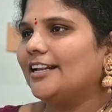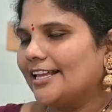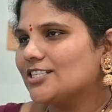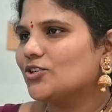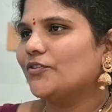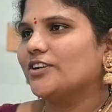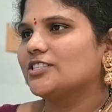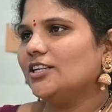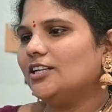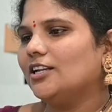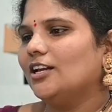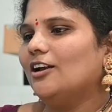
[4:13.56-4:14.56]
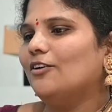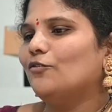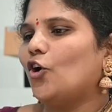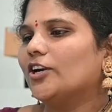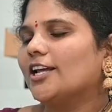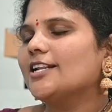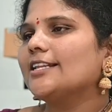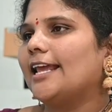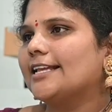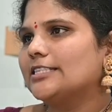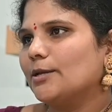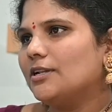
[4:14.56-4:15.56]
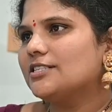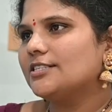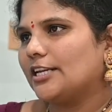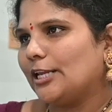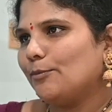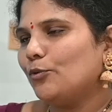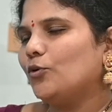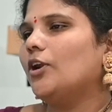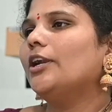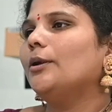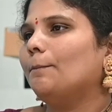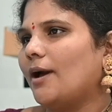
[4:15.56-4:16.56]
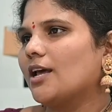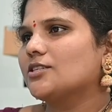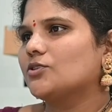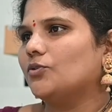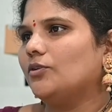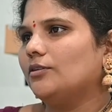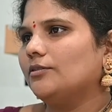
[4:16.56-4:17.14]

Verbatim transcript: Next question. Okay. What are XML stream rule and parse rule?